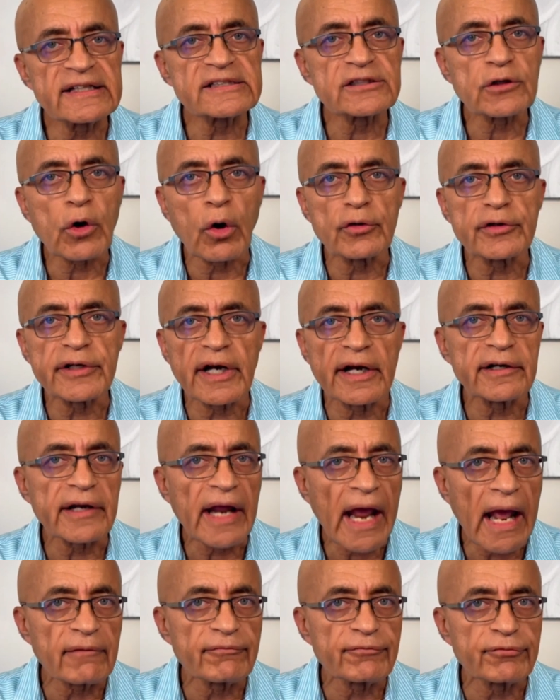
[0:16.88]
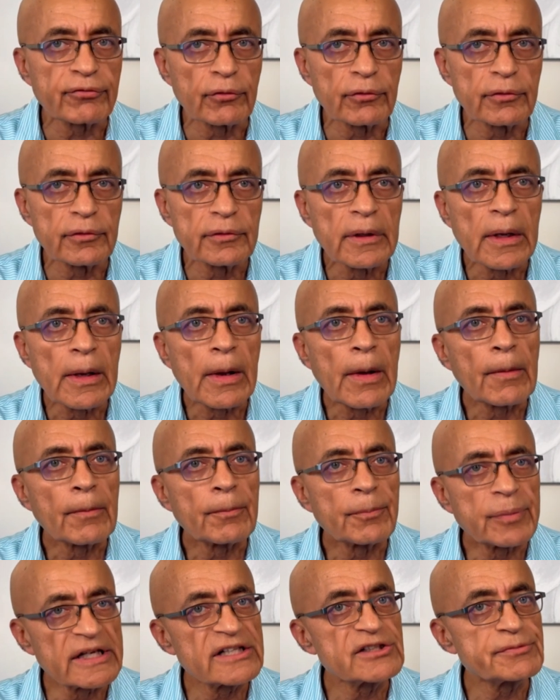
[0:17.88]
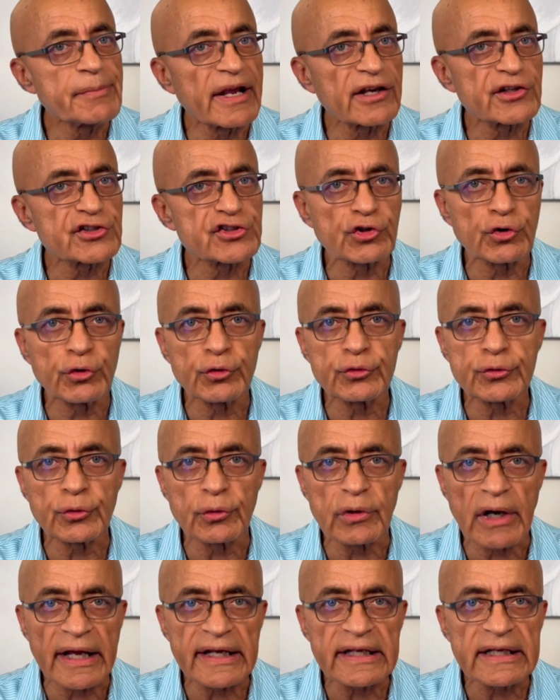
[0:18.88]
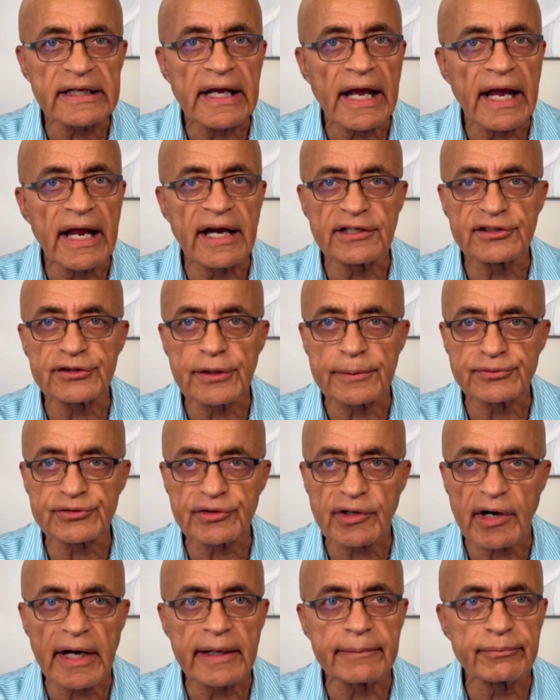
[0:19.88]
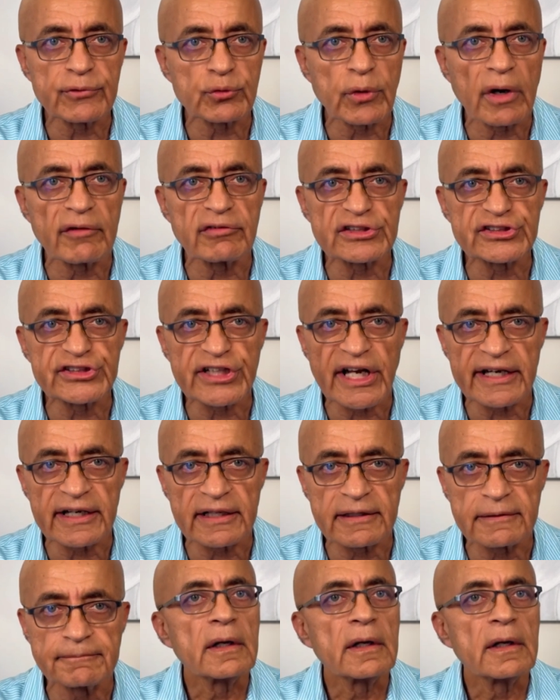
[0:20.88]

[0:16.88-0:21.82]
this content helpful, please make sure to like and subscribe to our channel.